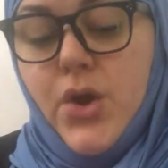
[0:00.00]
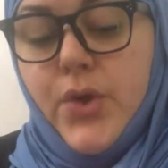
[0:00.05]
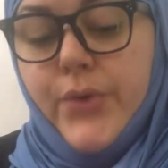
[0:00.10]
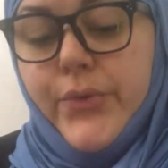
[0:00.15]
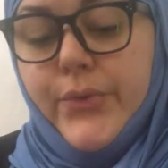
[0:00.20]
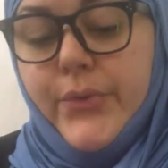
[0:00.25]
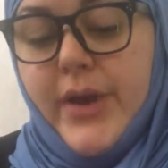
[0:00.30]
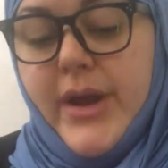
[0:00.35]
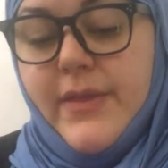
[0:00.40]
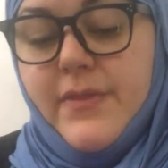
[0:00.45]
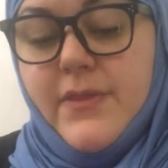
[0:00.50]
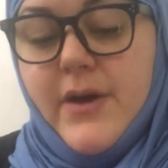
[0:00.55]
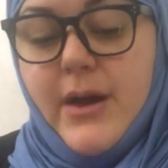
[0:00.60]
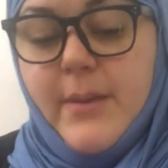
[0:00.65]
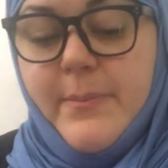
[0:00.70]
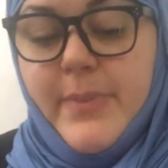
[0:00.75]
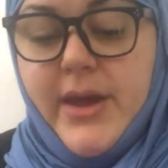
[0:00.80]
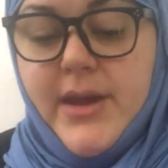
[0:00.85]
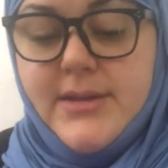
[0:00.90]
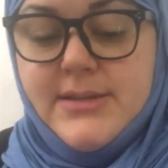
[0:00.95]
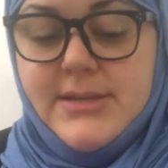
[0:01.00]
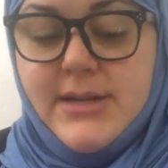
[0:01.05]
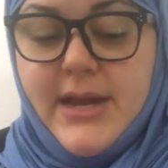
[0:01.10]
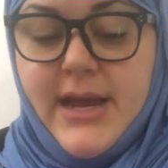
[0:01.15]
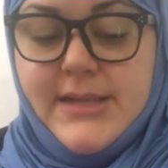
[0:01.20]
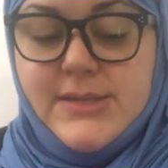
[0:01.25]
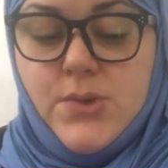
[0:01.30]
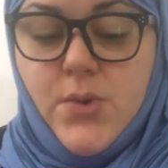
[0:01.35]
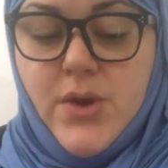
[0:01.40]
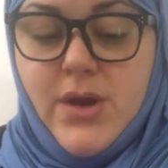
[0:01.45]
Great, thought Ben.
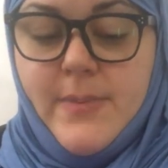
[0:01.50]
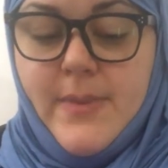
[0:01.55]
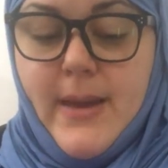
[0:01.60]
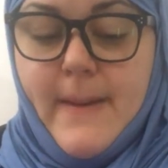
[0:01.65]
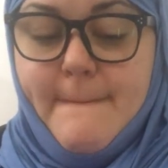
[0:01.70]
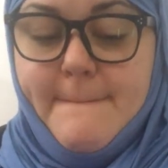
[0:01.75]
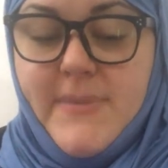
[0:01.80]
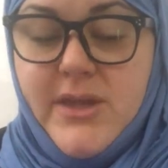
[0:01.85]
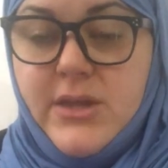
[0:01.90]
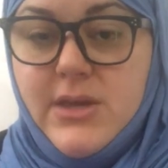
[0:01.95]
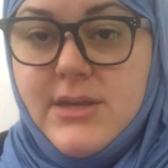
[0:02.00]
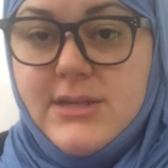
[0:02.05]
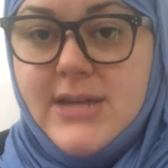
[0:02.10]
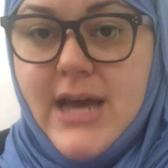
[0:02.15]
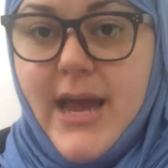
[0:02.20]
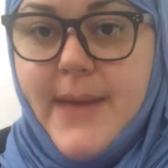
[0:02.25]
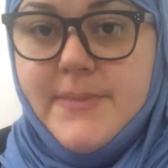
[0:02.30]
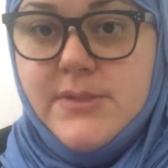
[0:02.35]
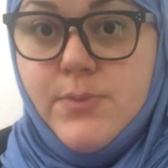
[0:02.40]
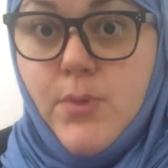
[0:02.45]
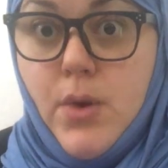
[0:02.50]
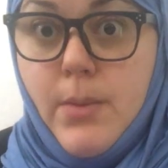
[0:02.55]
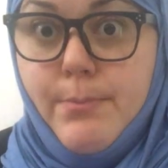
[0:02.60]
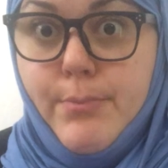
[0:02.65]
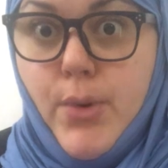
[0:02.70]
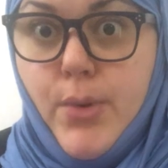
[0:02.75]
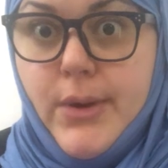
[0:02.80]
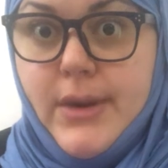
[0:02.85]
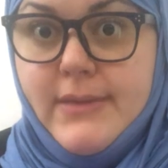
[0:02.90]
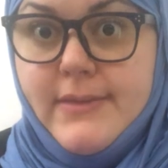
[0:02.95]
Tonight's going to be 1,000,000 times more
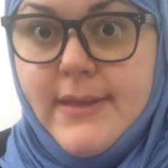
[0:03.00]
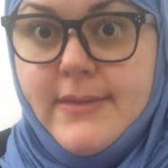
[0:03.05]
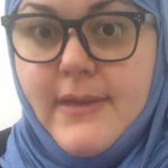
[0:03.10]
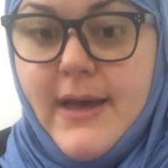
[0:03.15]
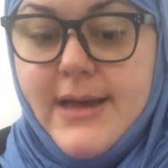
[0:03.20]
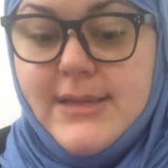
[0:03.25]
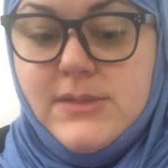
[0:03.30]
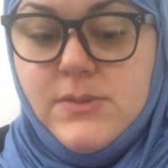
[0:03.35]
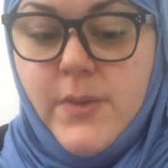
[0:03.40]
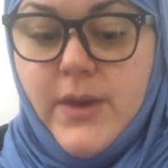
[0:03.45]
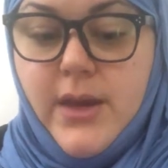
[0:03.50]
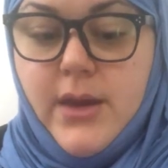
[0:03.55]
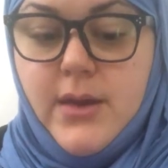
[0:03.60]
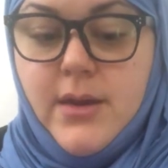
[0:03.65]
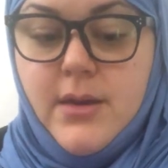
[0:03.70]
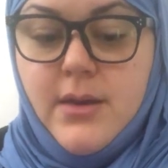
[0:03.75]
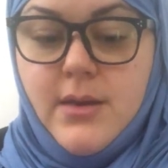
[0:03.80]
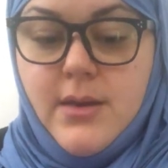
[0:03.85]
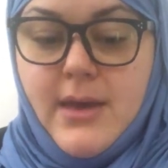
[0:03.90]
boring than last week.